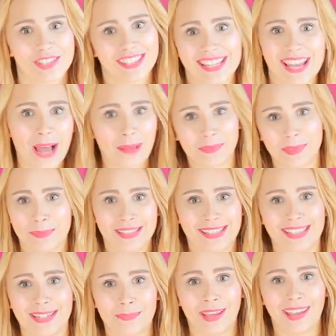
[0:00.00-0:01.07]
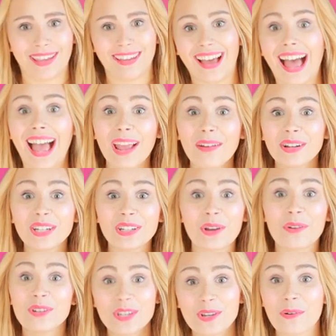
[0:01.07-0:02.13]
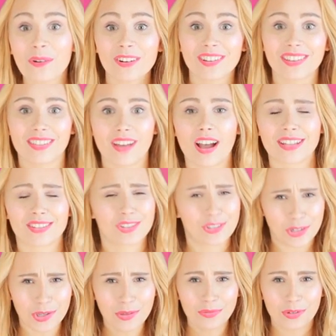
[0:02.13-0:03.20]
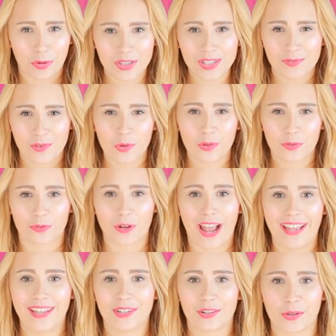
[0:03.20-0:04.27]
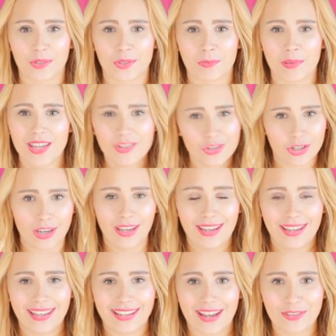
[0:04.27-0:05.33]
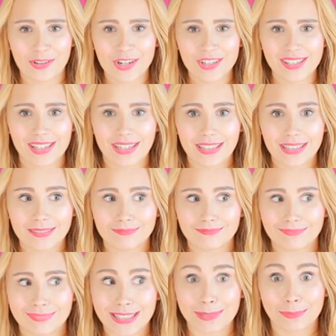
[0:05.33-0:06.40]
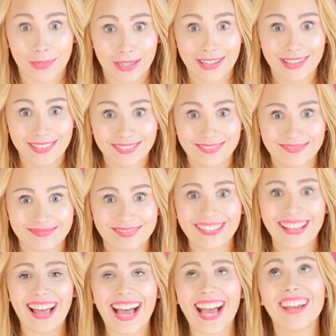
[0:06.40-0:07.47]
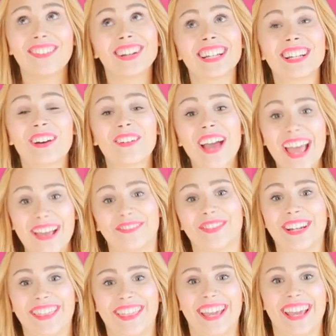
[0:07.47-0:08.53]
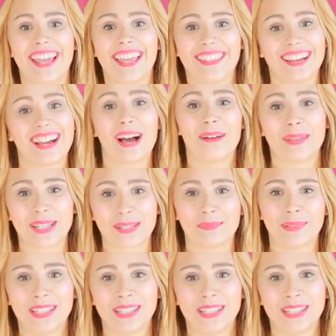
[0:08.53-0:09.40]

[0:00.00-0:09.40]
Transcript: just the optimist in me. I want to know your thoughts. Do you notice vocal fry in your own speech? In others? Does it bug you? I want to know everything in the comments